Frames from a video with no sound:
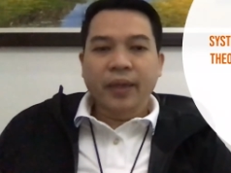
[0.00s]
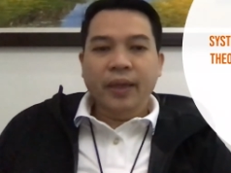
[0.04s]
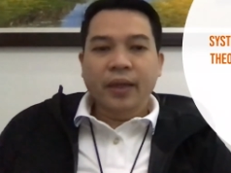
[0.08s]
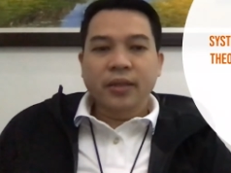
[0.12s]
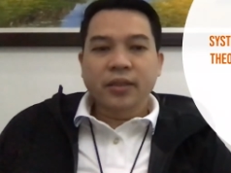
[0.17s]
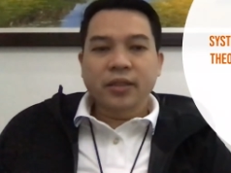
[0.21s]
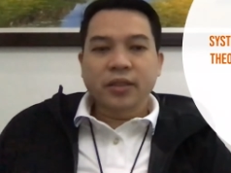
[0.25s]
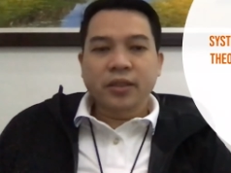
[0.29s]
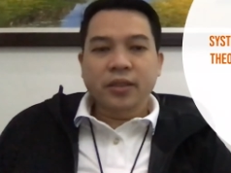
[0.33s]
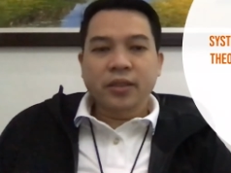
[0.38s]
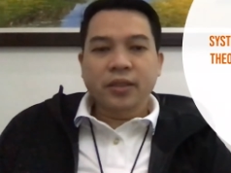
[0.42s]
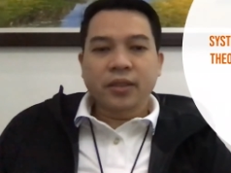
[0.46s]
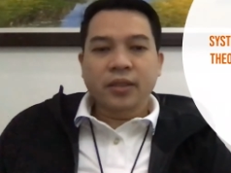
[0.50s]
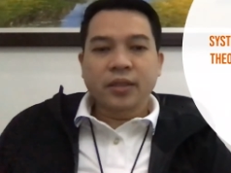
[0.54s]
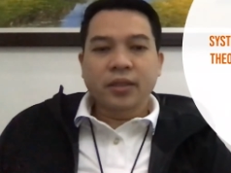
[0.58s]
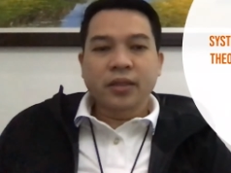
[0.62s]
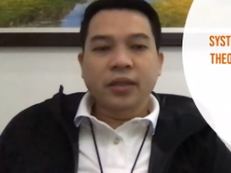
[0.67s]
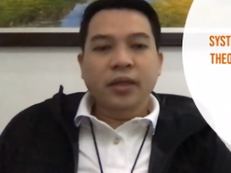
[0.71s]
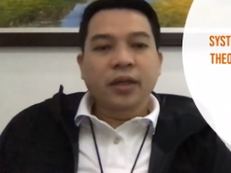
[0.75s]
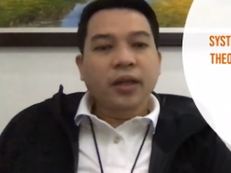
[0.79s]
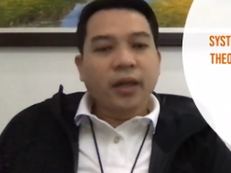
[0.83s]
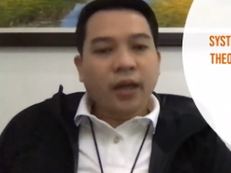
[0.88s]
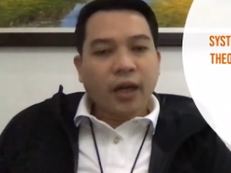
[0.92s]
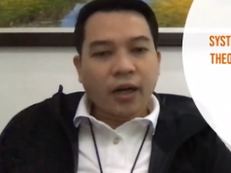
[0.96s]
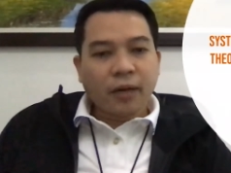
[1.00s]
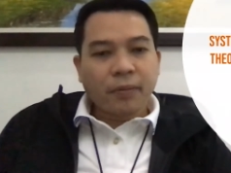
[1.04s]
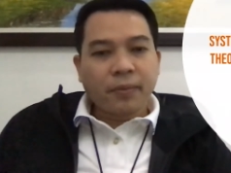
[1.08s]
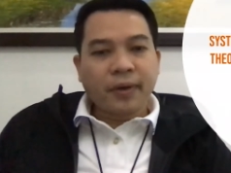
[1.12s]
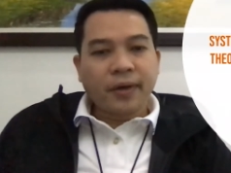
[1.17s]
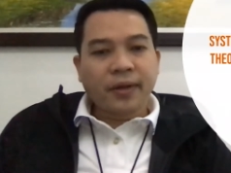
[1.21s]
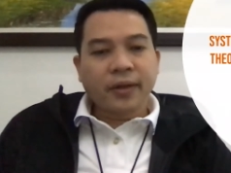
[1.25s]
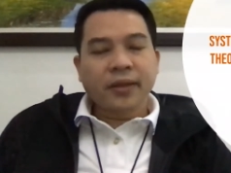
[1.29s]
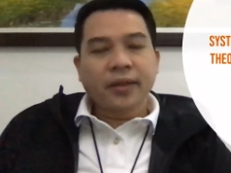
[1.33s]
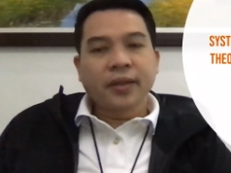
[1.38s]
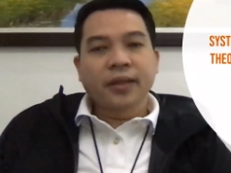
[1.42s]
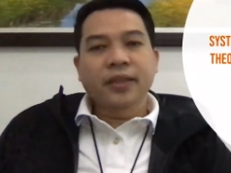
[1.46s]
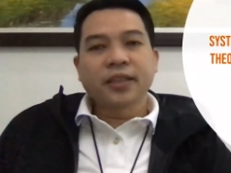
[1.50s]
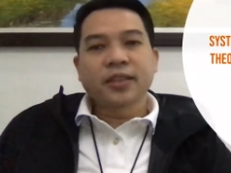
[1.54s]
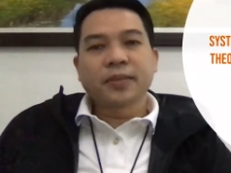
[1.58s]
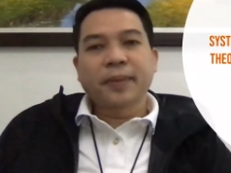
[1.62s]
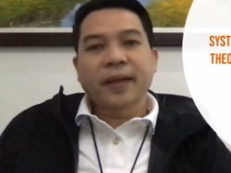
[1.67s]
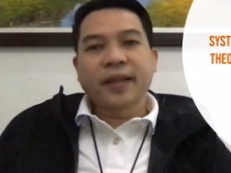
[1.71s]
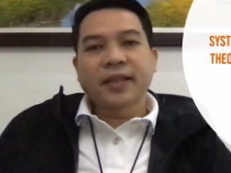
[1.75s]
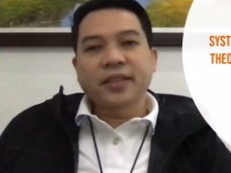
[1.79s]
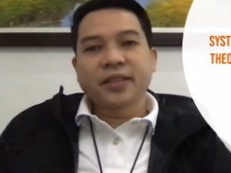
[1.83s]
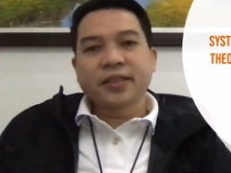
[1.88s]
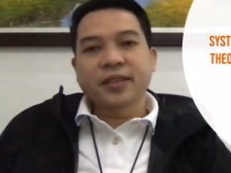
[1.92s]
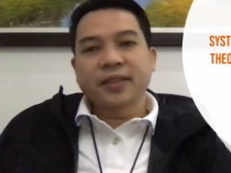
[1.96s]
Sir Herbert
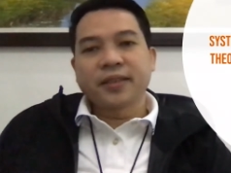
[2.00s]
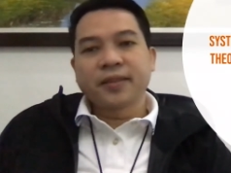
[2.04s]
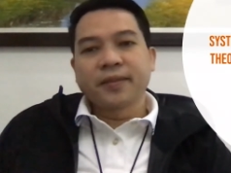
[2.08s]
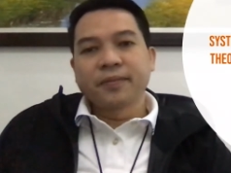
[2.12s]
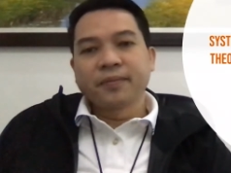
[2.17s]
Spencer,